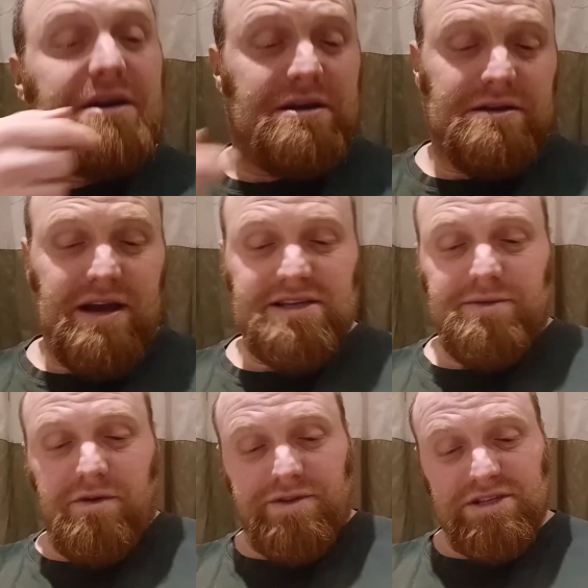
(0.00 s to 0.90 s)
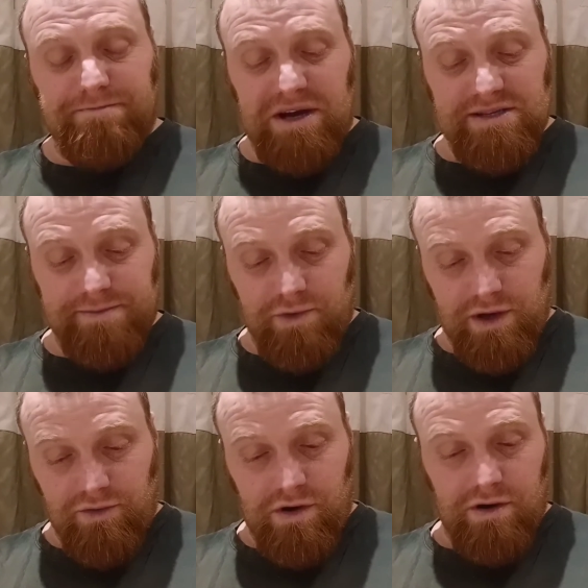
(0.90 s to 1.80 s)
Next, we've got the Space
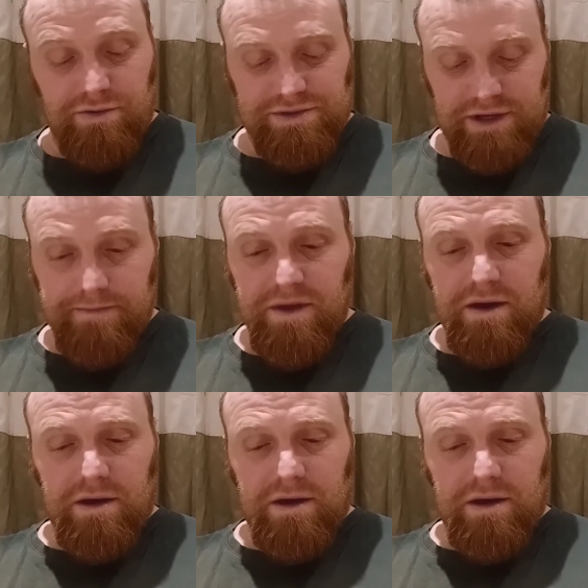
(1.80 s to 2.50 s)
Marine Reclusium.